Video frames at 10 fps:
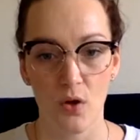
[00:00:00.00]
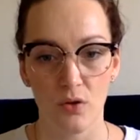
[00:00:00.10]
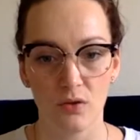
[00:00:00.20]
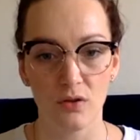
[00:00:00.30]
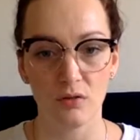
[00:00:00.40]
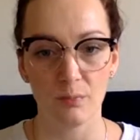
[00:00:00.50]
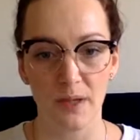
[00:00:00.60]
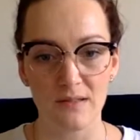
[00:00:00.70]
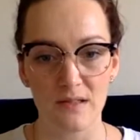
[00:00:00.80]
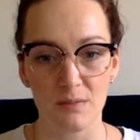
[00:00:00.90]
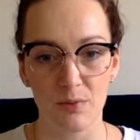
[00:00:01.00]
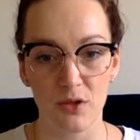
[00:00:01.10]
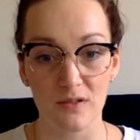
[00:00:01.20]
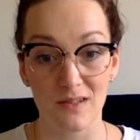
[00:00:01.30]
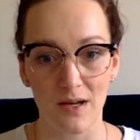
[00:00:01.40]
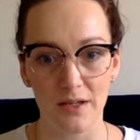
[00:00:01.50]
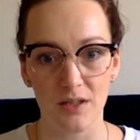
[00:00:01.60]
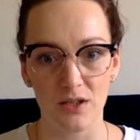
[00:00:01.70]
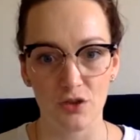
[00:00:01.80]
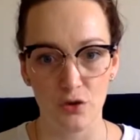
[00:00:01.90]
Bexy, because
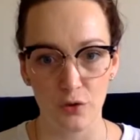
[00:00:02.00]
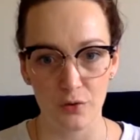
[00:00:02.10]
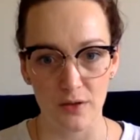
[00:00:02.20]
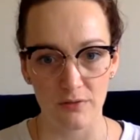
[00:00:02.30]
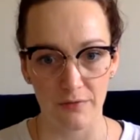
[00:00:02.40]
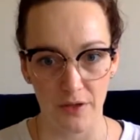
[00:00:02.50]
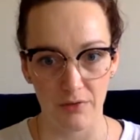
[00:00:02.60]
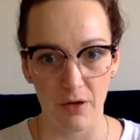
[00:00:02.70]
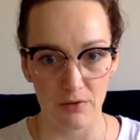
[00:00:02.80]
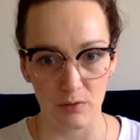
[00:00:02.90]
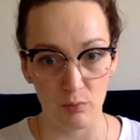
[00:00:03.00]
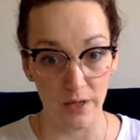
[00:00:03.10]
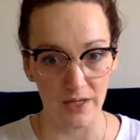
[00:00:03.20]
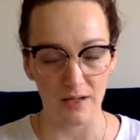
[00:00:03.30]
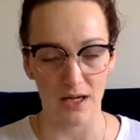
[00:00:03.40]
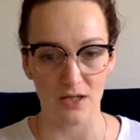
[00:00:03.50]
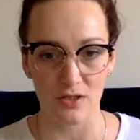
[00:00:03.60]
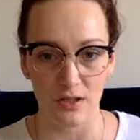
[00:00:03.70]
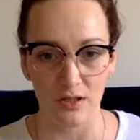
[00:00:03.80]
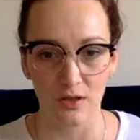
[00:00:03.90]
I couldn't figure out a way,
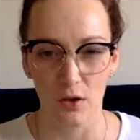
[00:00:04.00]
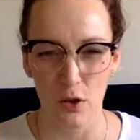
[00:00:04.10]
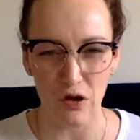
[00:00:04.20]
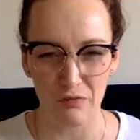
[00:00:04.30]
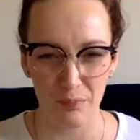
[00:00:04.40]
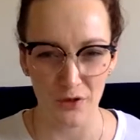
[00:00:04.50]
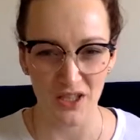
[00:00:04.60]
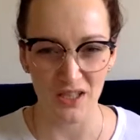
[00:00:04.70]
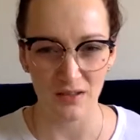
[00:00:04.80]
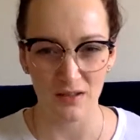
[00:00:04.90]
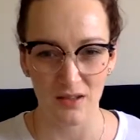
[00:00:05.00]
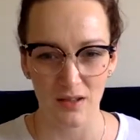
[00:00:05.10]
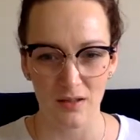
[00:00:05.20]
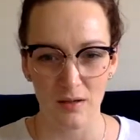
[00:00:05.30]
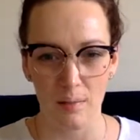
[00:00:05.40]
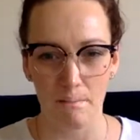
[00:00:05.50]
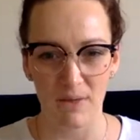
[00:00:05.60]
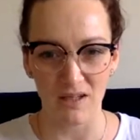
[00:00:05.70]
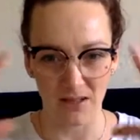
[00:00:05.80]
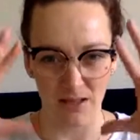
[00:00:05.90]
actually, of putting
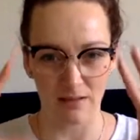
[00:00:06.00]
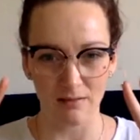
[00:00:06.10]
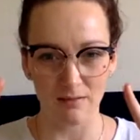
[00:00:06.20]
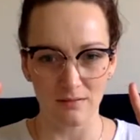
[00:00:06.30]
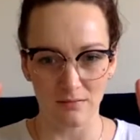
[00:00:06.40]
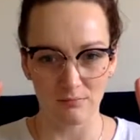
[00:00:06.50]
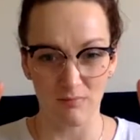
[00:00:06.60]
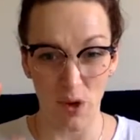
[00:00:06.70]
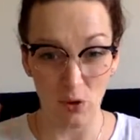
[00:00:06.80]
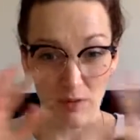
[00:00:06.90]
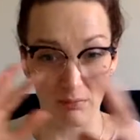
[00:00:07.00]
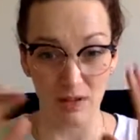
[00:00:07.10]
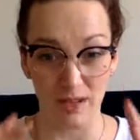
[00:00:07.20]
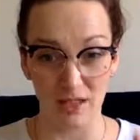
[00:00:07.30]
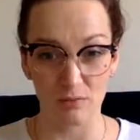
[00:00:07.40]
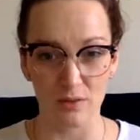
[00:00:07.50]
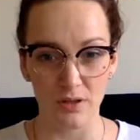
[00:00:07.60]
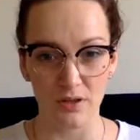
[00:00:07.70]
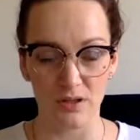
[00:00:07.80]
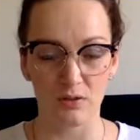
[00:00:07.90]
Marlene, all my Marlene work
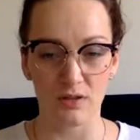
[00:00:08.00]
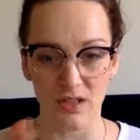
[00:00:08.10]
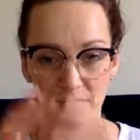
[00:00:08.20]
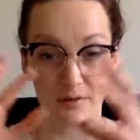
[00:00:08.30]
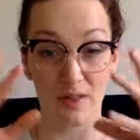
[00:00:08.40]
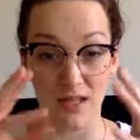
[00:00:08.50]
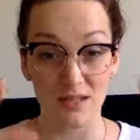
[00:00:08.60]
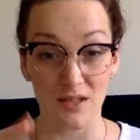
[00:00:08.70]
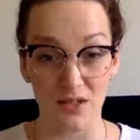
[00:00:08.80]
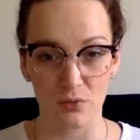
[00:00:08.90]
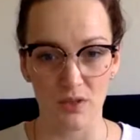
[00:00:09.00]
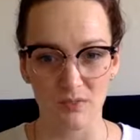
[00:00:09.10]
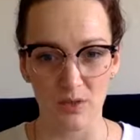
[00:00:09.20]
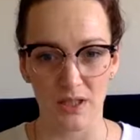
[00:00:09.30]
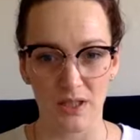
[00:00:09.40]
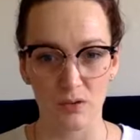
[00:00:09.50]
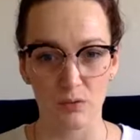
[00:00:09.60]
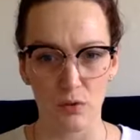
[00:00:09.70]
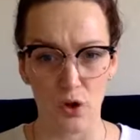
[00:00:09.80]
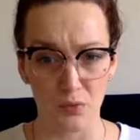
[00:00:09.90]
and all the different things I do as Marlene
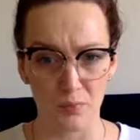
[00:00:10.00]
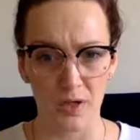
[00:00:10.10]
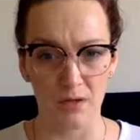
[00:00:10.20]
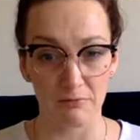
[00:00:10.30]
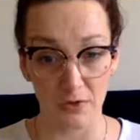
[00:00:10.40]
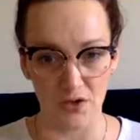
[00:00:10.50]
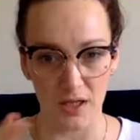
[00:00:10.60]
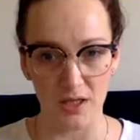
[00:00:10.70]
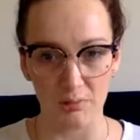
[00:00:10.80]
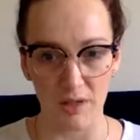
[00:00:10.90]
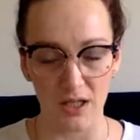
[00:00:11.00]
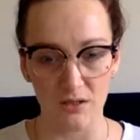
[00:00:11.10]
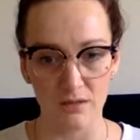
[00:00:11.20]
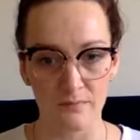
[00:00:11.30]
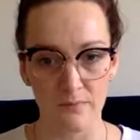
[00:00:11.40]
on my foot juggling page.